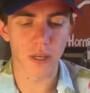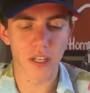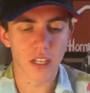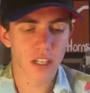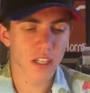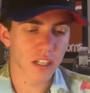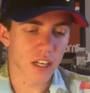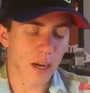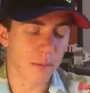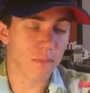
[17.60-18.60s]
but
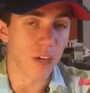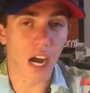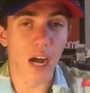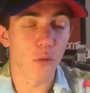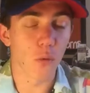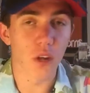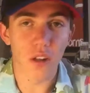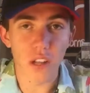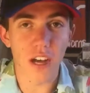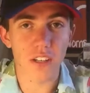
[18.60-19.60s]
I
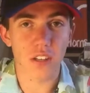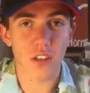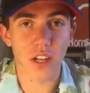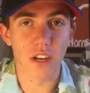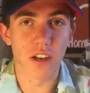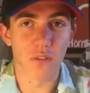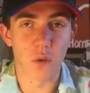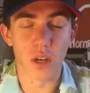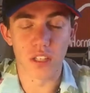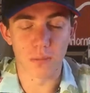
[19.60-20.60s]
will not declare if
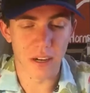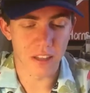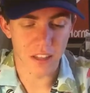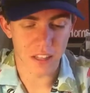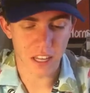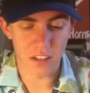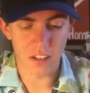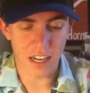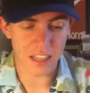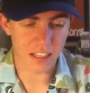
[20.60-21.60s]
one is better than the
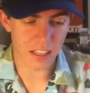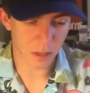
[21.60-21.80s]
other. I think